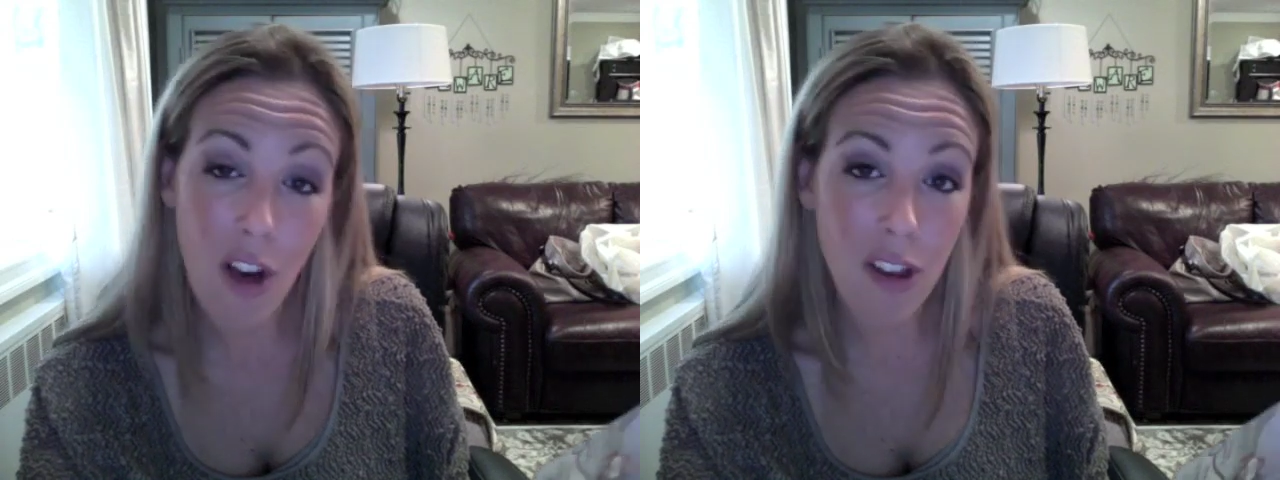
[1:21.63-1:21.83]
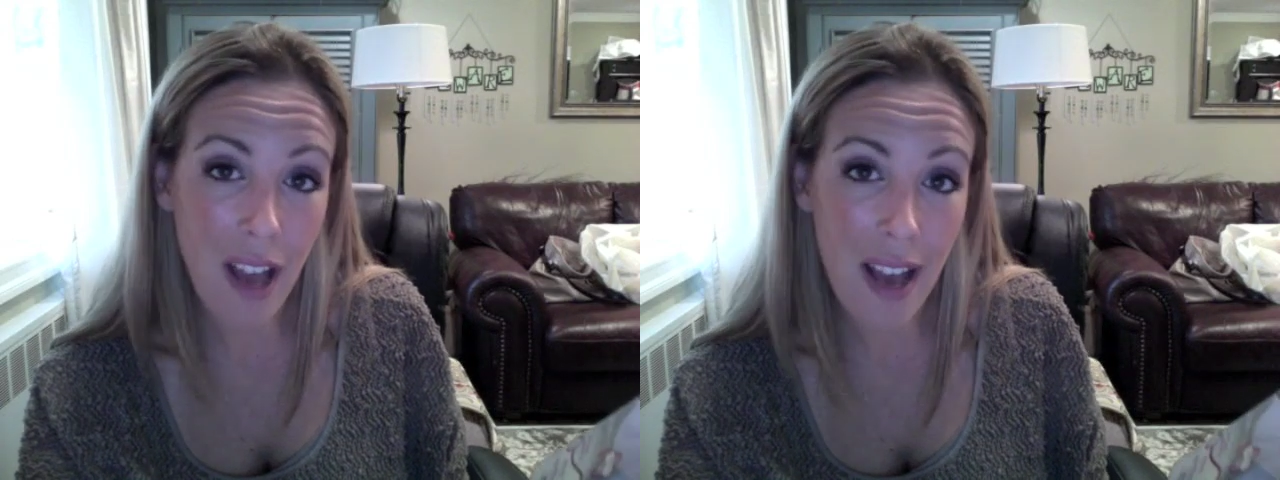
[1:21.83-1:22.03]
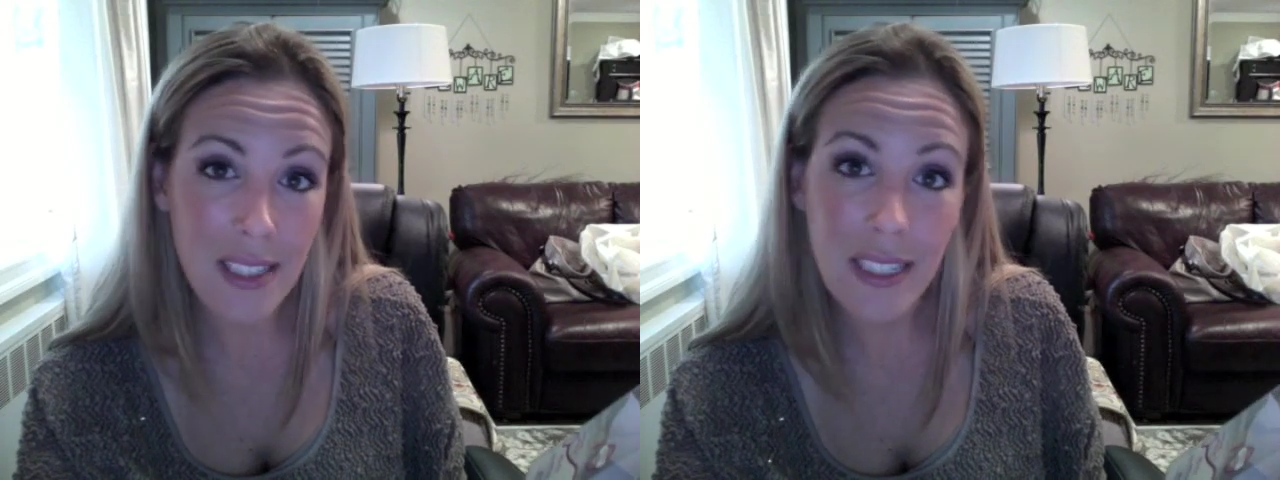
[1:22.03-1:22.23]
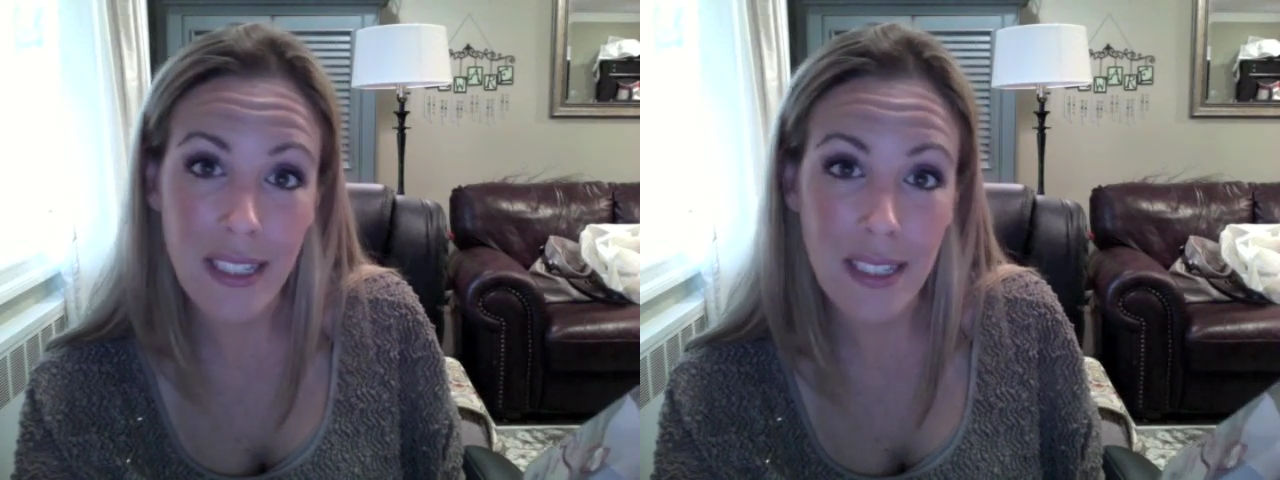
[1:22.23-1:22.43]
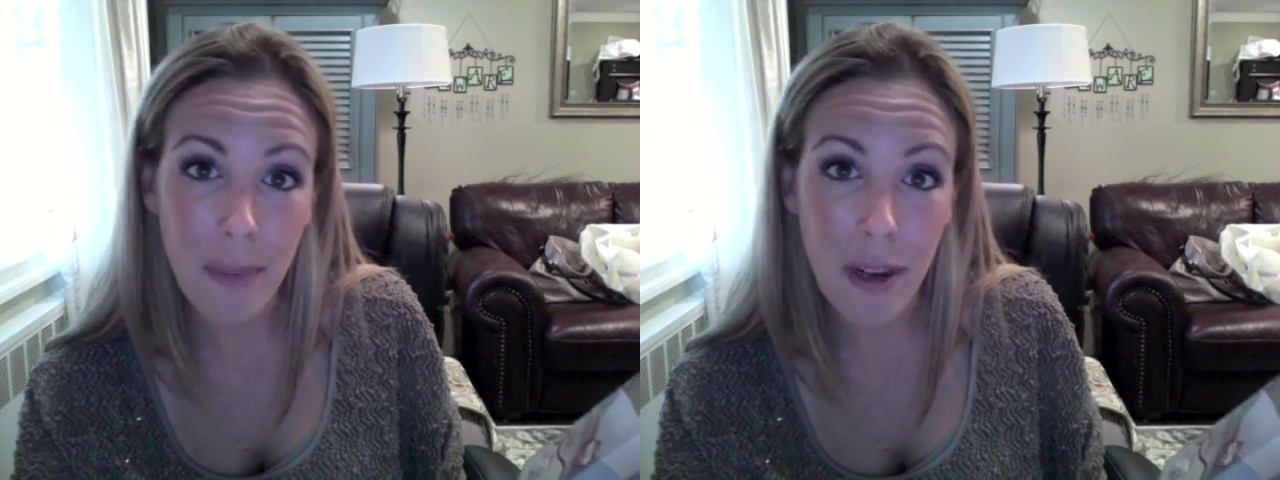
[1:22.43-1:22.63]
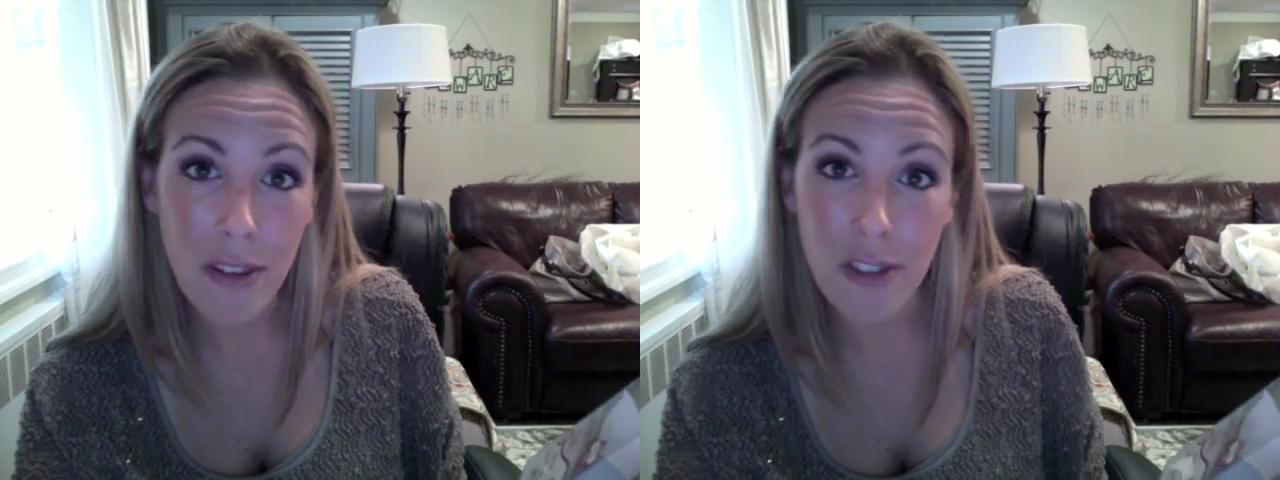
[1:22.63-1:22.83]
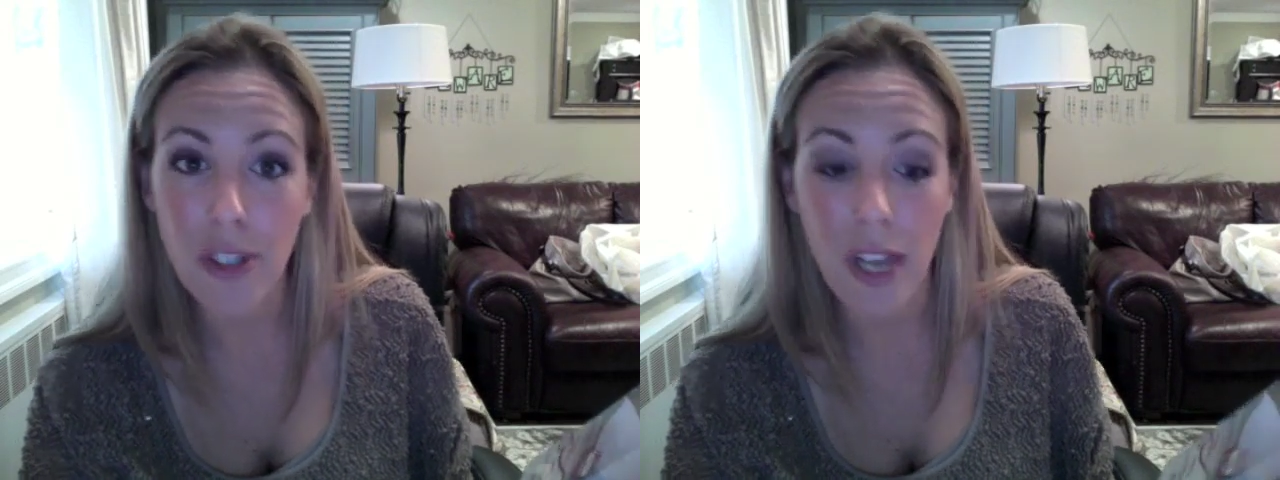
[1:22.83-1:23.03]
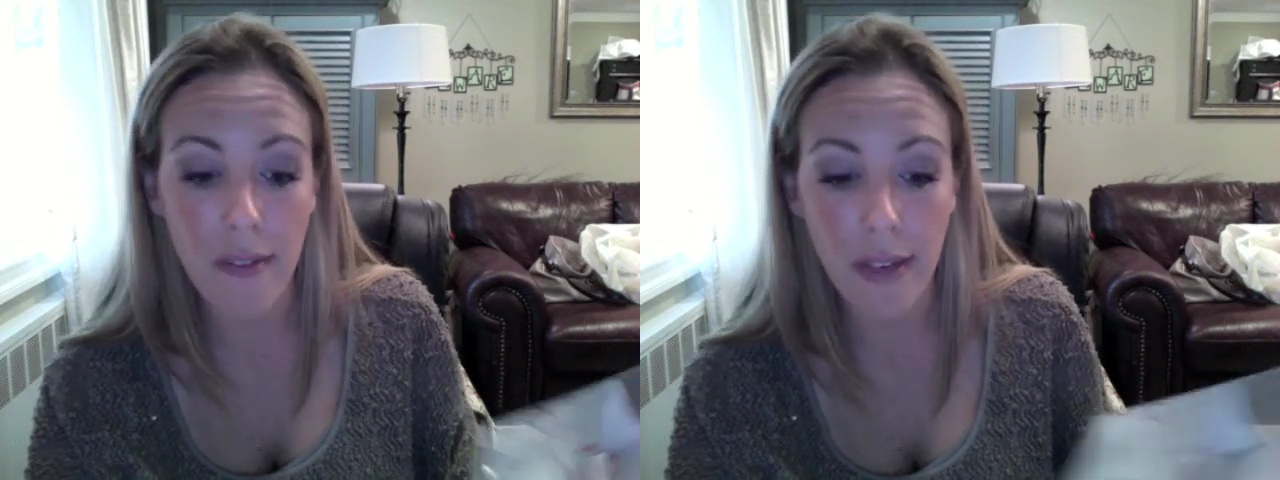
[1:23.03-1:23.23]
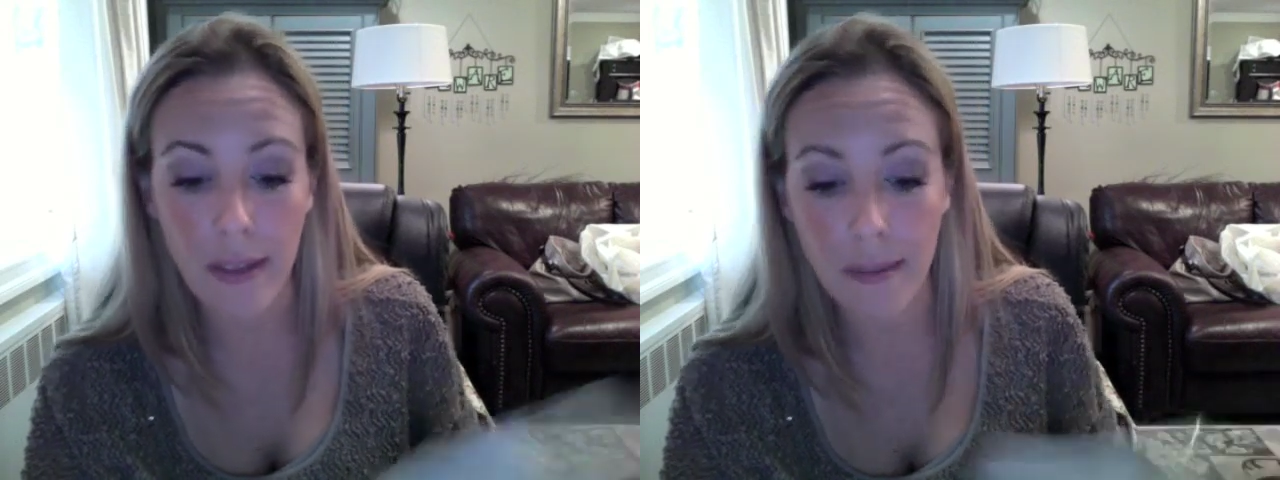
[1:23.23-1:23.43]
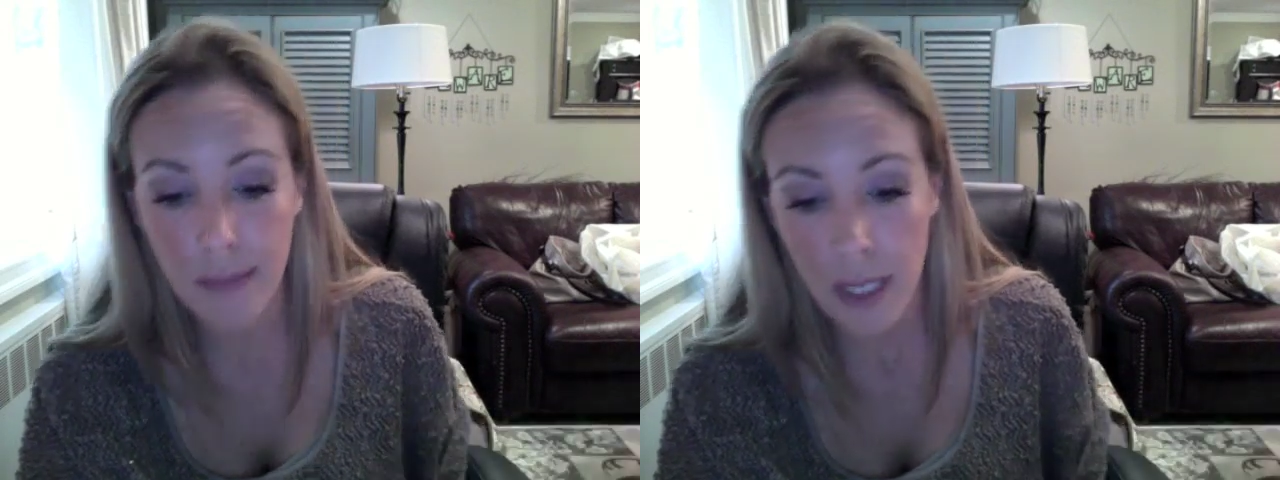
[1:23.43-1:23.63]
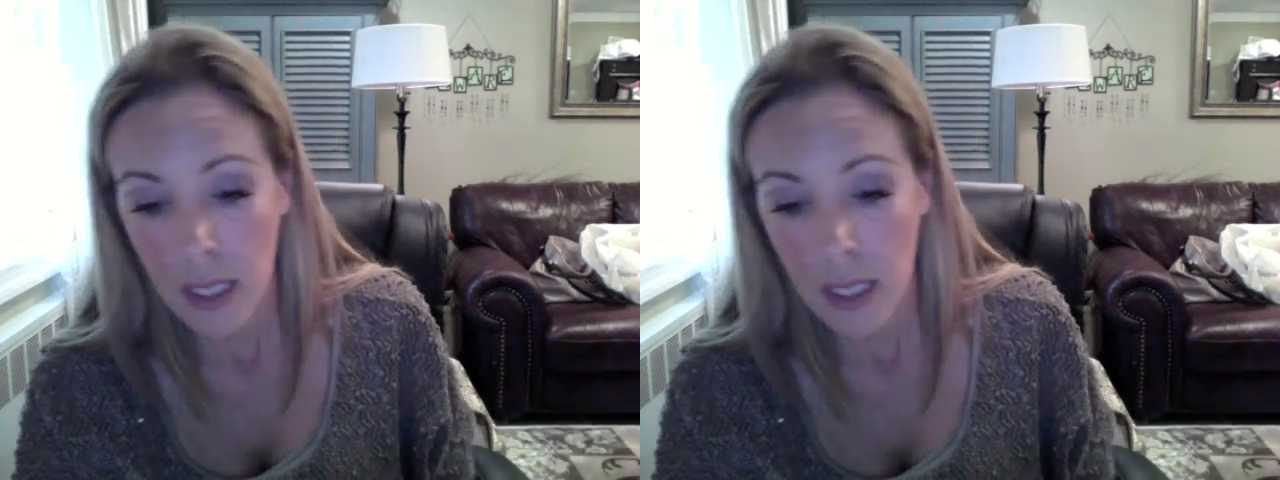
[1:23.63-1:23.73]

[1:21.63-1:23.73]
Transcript: long-lasting. It's better than shaving.